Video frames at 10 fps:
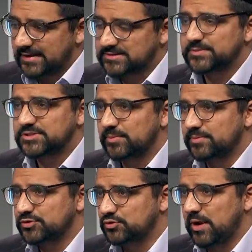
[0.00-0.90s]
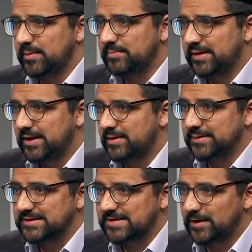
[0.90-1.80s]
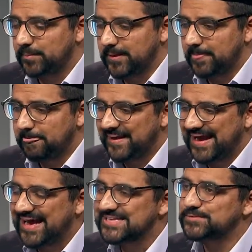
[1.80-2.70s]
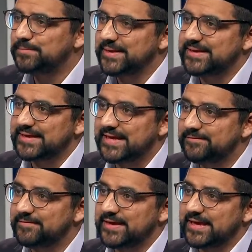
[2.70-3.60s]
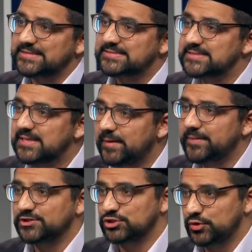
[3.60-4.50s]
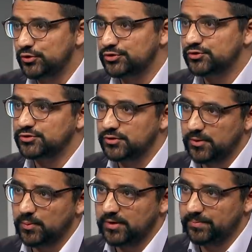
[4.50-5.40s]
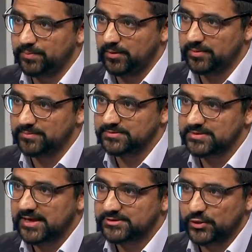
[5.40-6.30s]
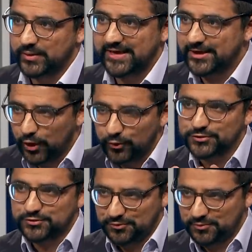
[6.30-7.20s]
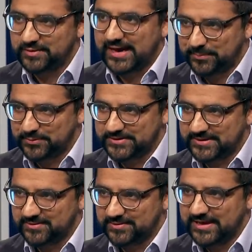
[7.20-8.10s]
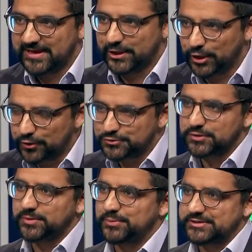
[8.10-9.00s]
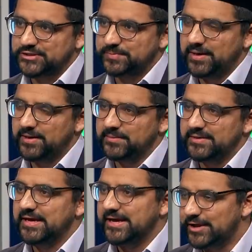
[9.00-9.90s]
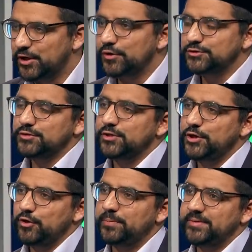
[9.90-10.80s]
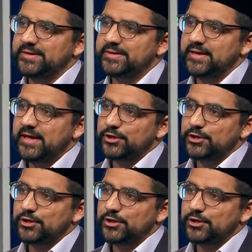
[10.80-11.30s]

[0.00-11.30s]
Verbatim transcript: Hazrat Masroor Ahmad, may Allah be his helper, has been giving Islamic solutions to the world problems. So he goes to Capitol Hill, he goes to the British Parliament, he goes to the European